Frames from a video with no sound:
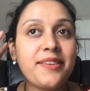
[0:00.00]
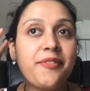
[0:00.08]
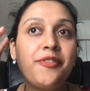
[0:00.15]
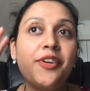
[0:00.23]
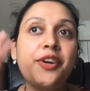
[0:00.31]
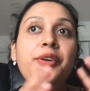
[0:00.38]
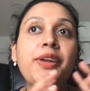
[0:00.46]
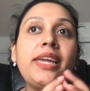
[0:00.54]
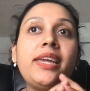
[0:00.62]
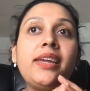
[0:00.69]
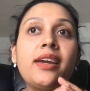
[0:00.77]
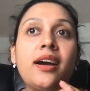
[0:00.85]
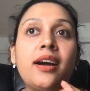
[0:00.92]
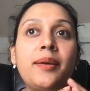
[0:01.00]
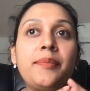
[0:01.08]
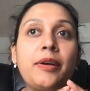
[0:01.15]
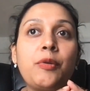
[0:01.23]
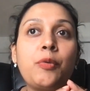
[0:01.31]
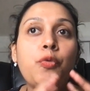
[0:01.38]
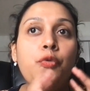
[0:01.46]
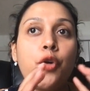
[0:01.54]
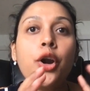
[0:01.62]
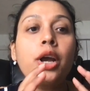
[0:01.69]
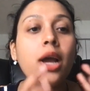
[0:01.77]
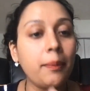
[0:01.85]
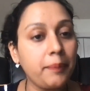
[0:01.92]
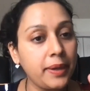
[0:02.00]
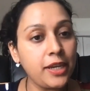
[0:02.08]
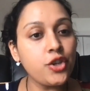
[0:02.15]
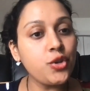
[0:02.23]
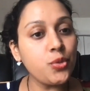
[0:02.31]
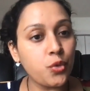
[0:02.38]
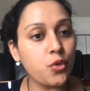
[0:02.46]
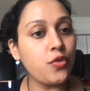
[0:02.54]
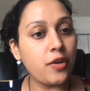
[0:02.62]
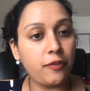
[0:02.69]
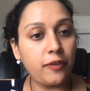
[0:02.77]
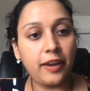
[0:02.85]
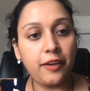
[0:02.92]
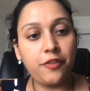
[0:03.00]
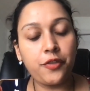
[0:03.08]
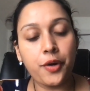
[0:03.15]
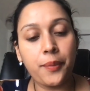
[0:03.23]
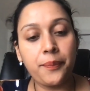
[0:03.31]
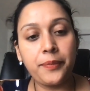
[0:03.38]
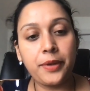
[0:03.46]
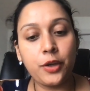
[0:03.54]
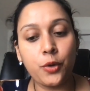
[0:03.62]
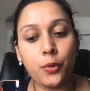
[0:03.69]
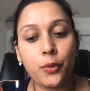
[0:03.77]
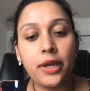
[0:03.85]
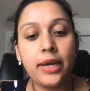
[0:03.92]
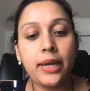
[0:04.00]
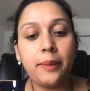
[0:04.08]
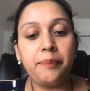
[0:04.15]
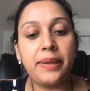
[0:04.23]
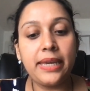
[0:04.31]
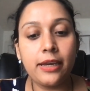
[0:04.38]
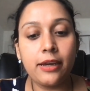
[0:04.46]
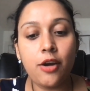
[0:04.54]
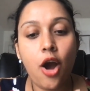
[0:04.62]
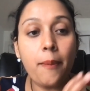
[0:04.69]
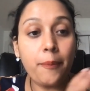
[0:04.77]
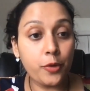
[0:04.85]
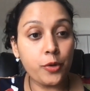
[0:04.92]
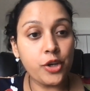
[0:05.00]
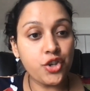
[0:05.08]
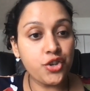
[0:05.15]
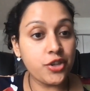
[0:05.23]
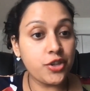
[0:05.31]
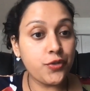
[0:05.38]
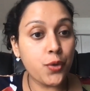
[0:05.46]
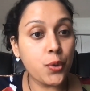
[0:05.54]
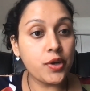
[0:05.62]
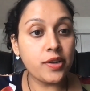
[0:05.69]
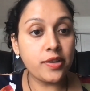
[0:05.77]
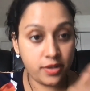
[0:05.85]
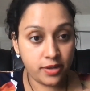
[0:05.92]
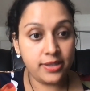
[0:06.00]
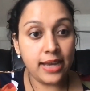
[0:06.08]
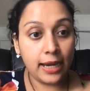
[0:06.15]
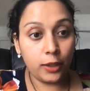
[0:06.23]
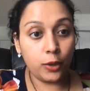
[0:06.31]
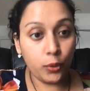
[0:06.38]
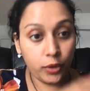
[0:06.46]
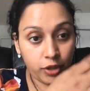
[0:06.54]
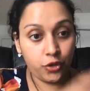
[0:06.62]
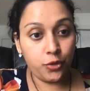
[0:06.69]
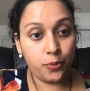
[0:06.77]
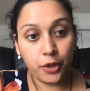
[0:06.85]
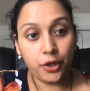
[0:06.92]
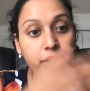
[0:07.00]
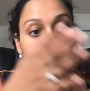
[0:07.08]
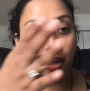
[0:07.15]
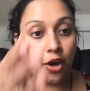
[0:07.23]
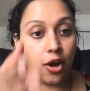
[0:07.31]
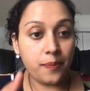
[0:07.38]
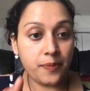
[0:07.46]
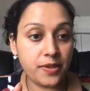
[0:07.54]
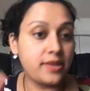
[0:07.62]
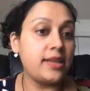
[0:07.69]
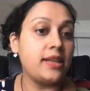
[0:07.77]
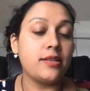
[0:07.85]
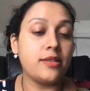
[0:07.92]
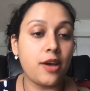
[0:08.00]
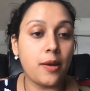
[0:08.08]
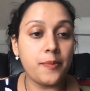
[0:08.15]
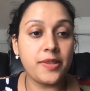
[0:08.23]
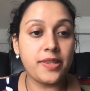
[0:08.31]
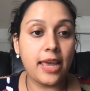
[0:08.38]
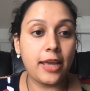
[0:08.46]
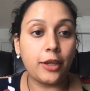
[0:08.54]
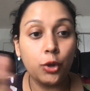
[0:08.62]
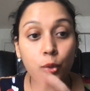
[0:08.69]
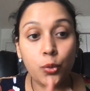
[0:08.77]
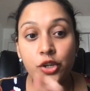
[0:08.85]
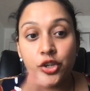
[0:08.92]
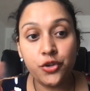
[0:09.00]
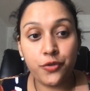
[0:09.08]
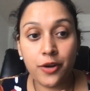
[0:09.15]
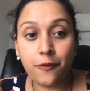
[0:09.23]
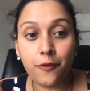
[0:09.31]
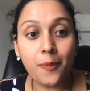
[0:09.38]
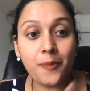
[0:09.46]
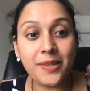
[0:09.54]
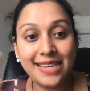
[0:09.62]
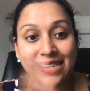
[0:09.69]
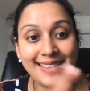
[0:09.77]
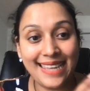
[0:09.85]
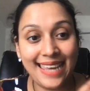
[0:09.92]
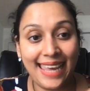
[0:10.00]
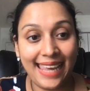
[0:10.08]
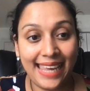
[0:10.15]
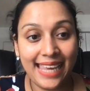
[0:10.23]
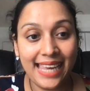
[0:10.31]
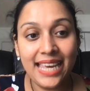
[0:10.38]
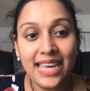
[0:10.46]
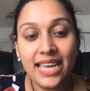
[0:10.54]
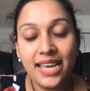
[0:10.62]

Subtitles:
a very for a company to move away from, being operations focused, siloed into marketing ops, sales ops, and going to RevOps is a